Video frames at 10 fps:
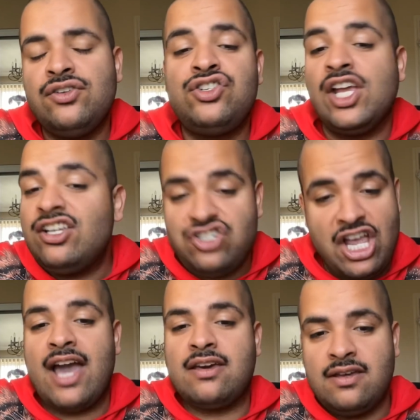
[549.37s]
Shake
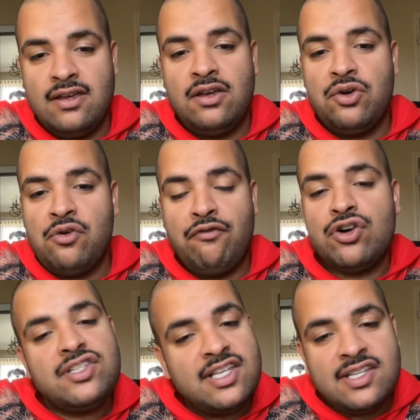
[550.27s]
Shack
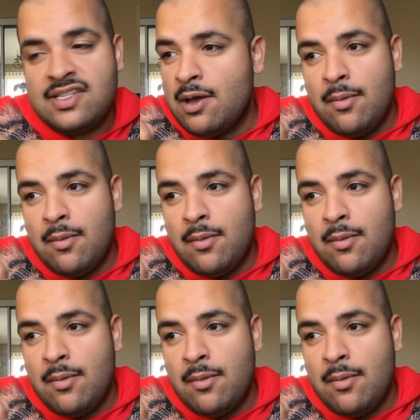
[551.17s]
versus